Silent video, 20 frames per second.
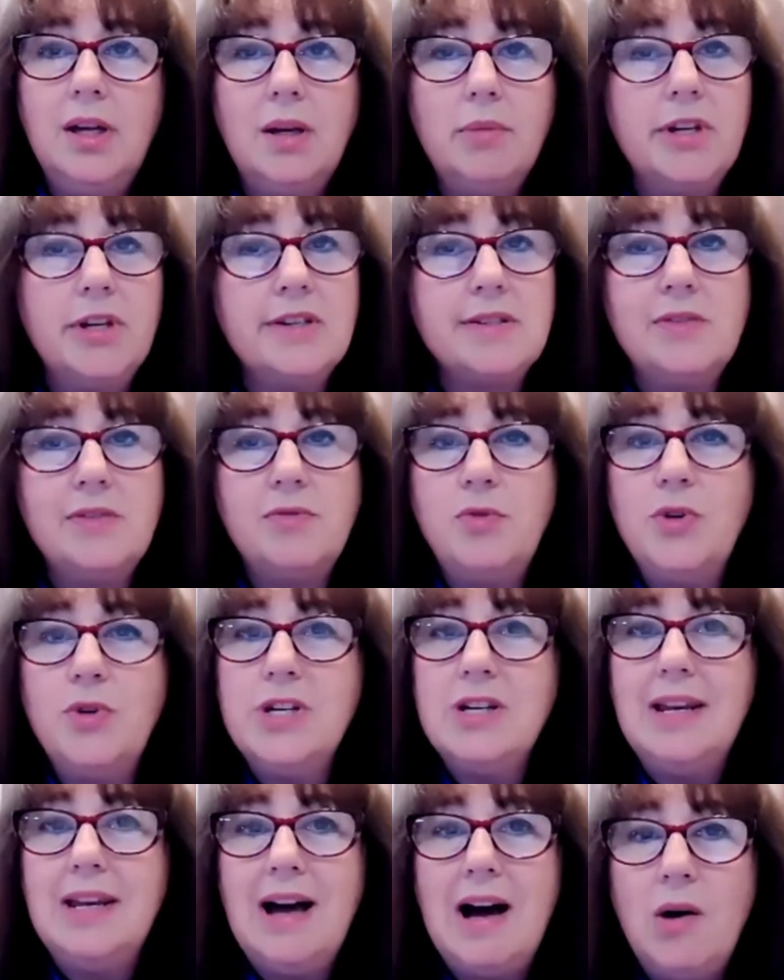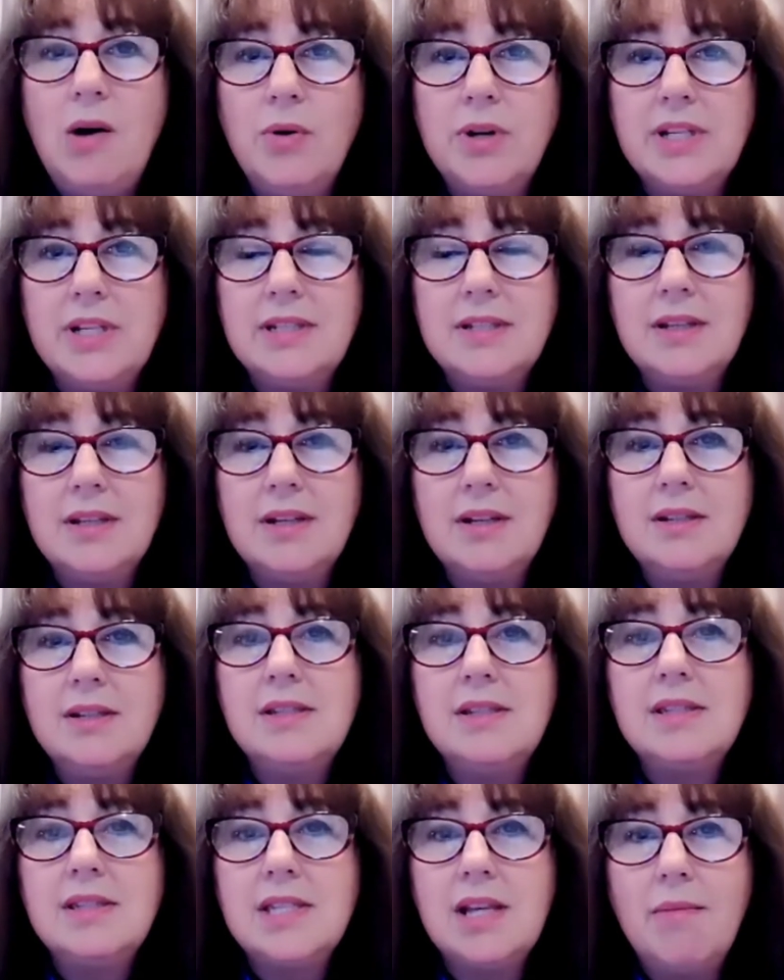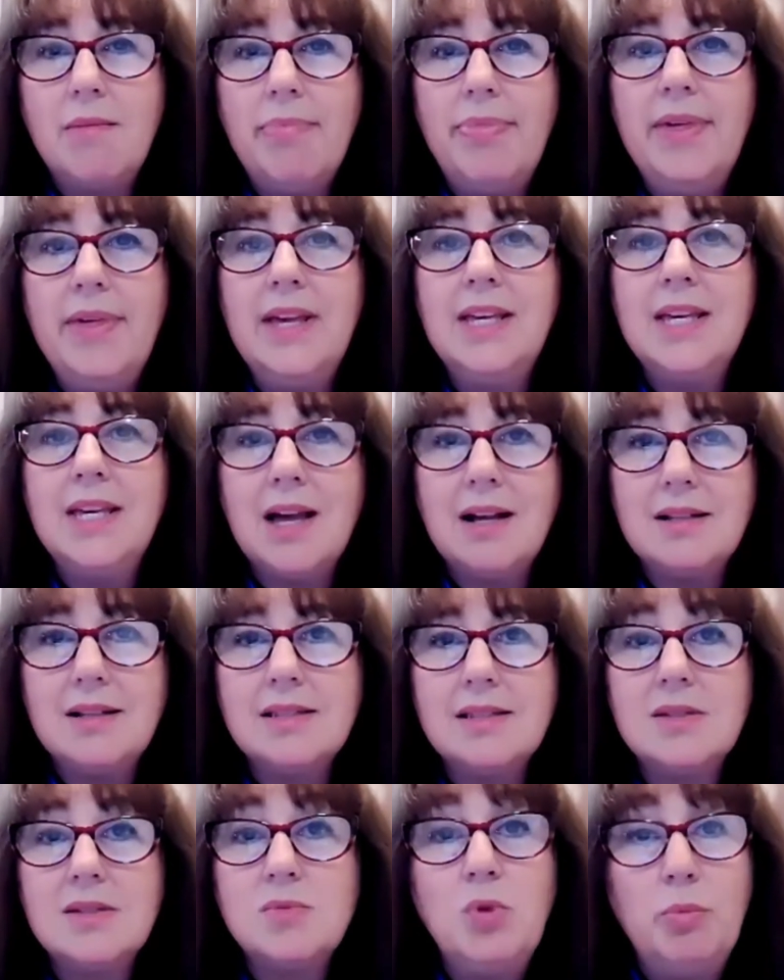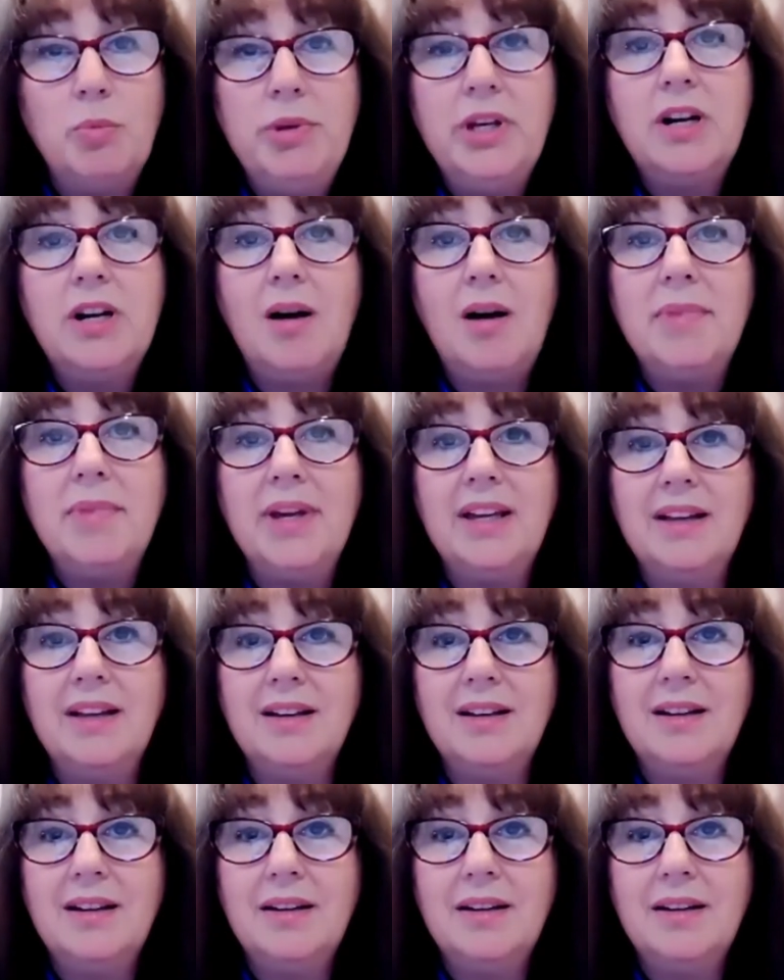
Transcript: Because if we allow it, something else will be coming.